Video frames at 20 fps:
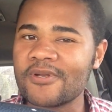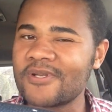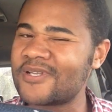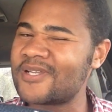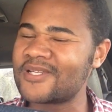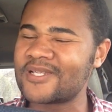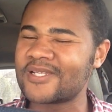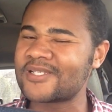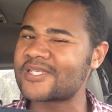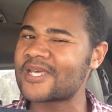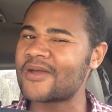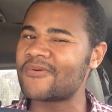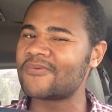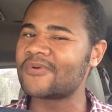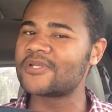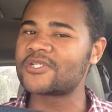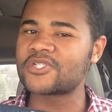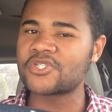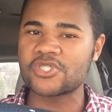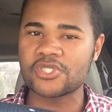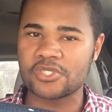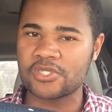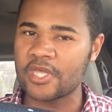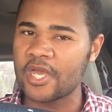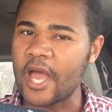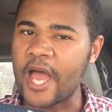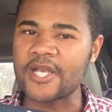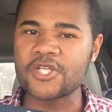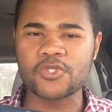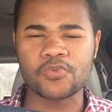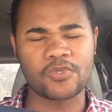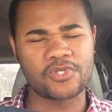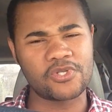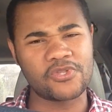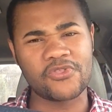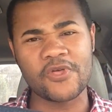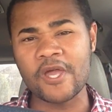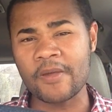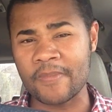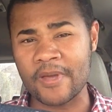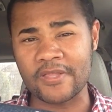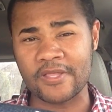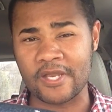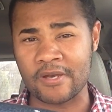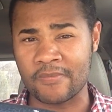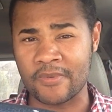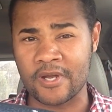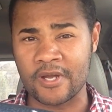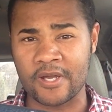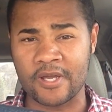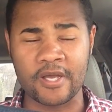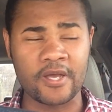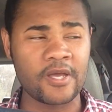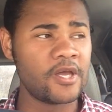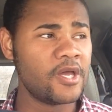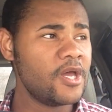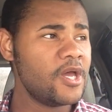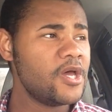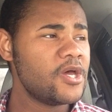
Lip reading: Does that just think? I just want you to think about that, America.